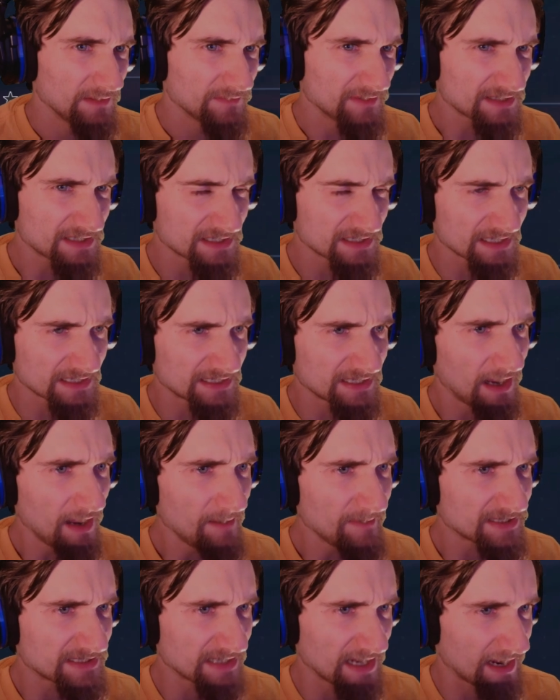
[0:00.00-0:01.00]
This is a
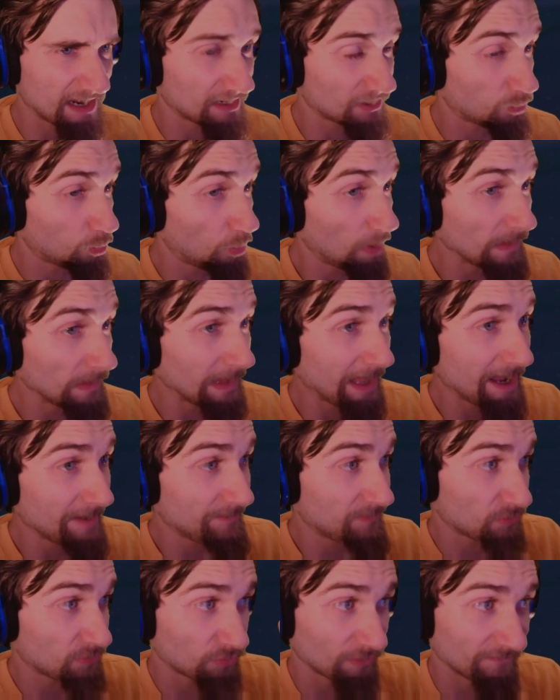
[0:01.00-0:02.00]
time attack, 1
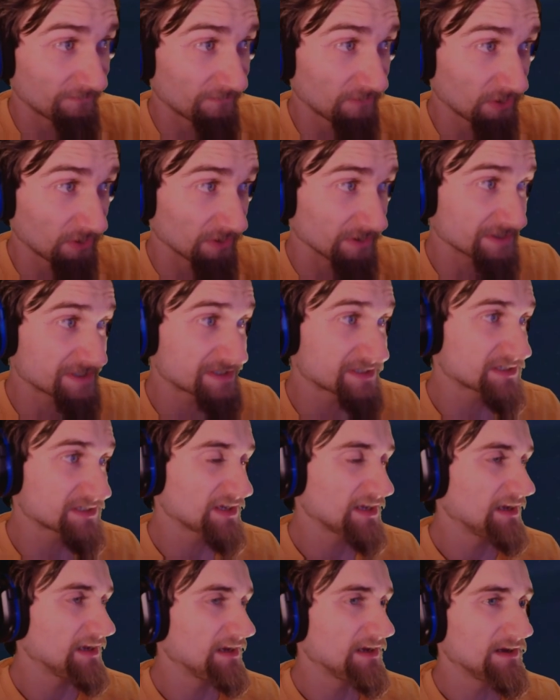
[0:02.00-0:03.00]
lap reverse.
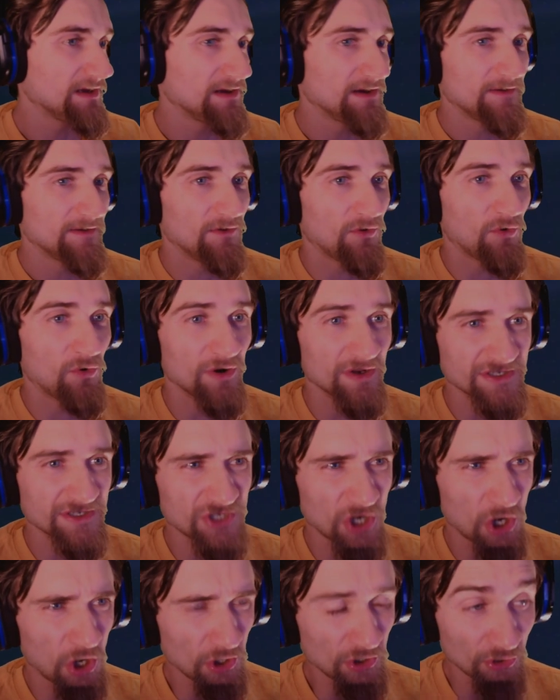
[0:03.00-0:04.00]
On
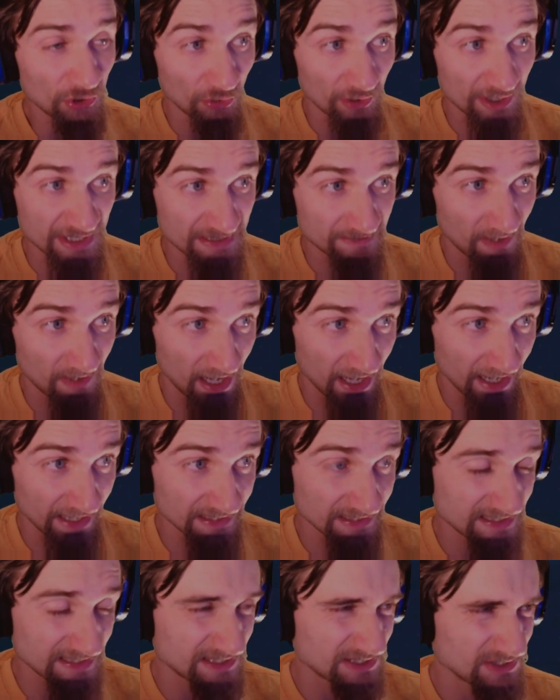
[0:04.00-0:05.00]
Tartarus
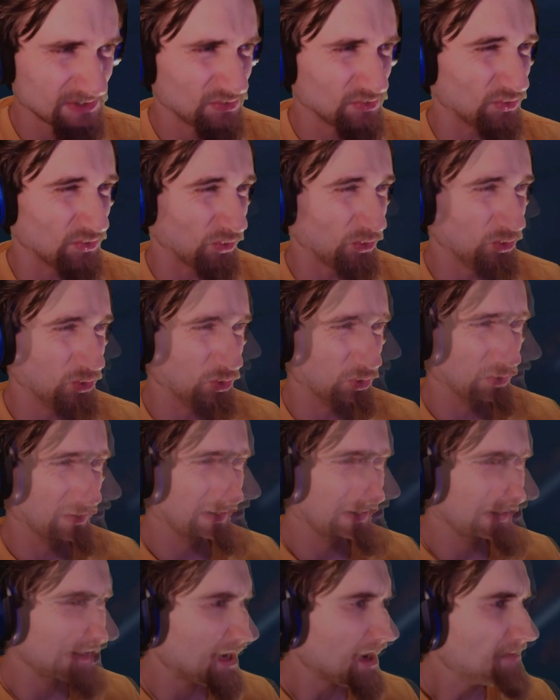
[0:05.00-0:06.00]
Mines. Ooh,
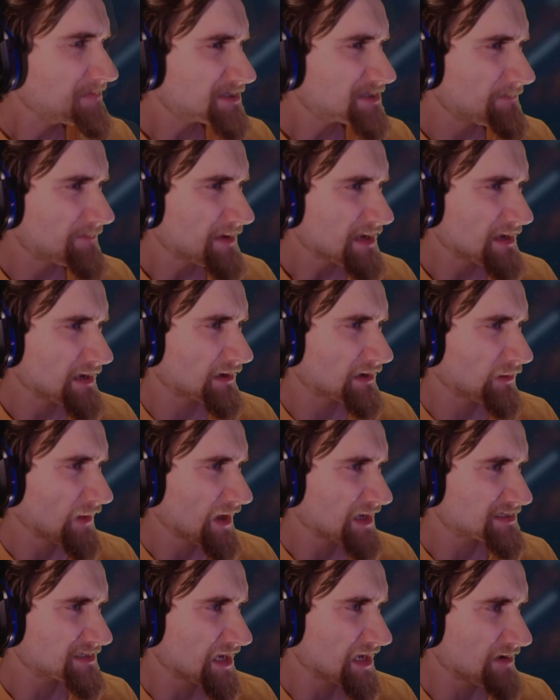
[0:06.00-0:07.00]
times to beat in
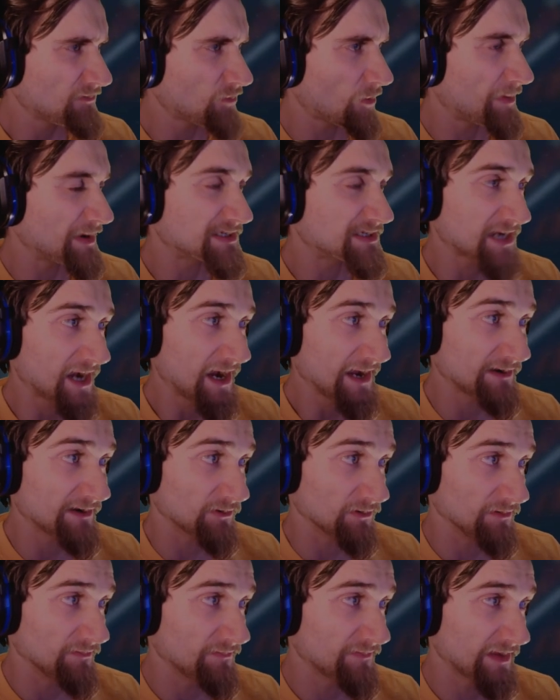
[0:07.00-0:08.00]
Class A will be
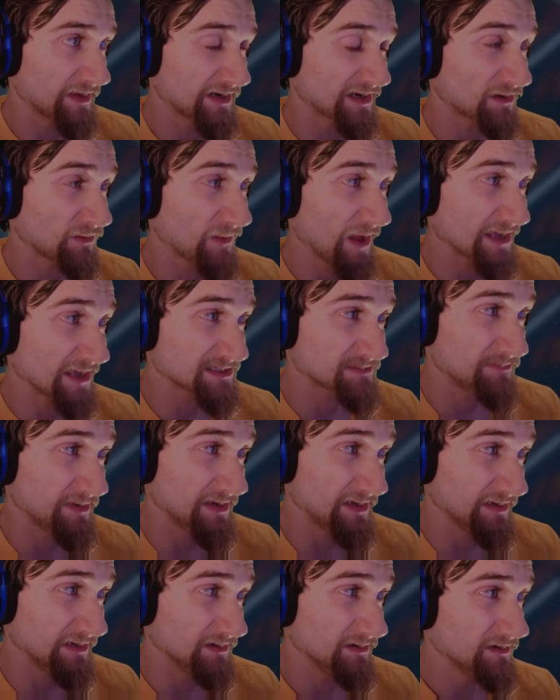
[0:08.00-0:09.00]
tighter than in Class
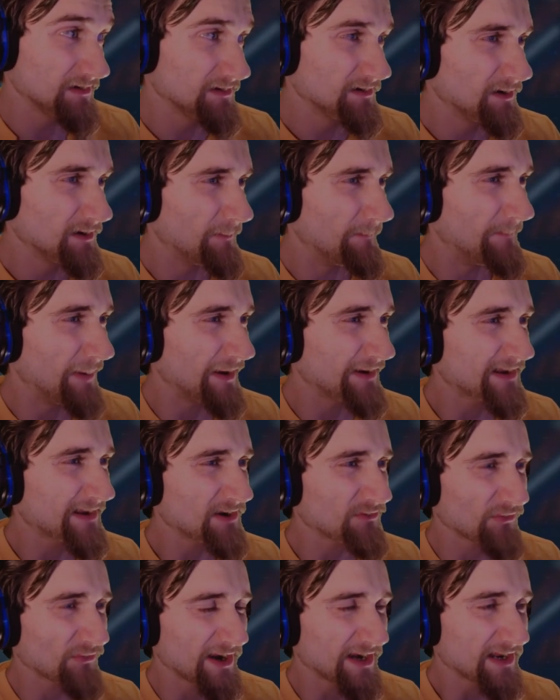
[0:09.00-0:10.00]
B. Better
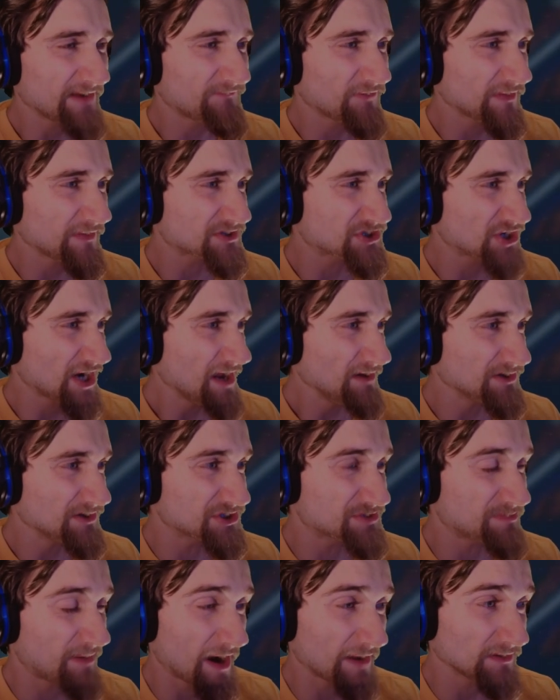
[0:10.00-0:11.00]
get ready for the
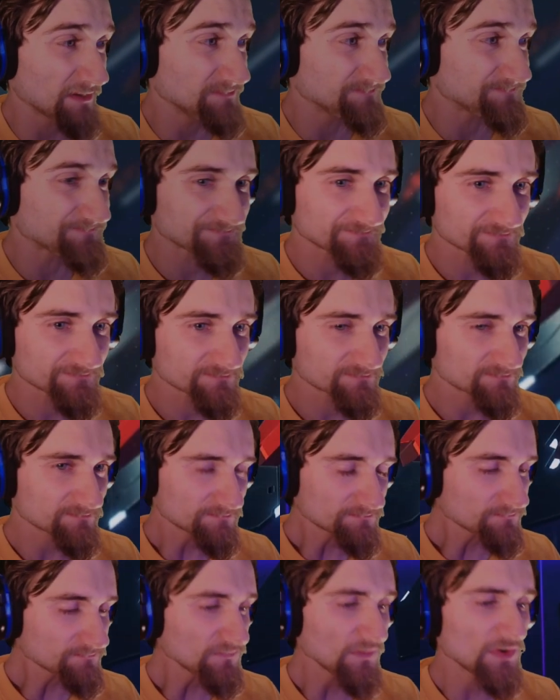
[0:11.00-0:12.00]
challenge, pilot.
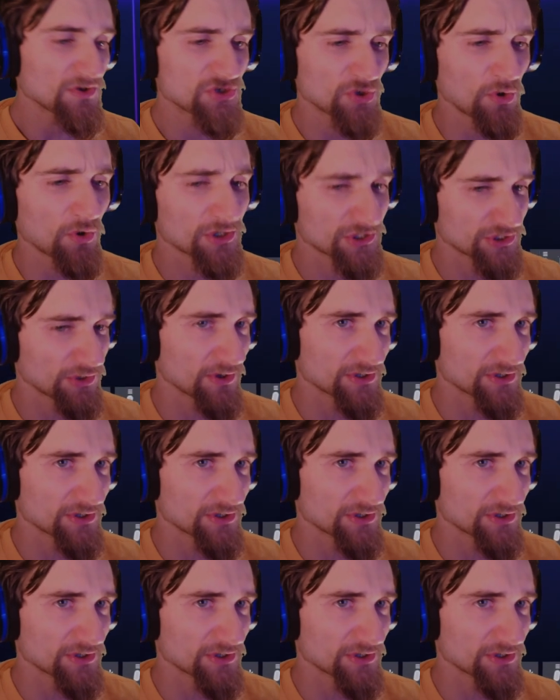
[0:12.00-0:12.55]
Sure.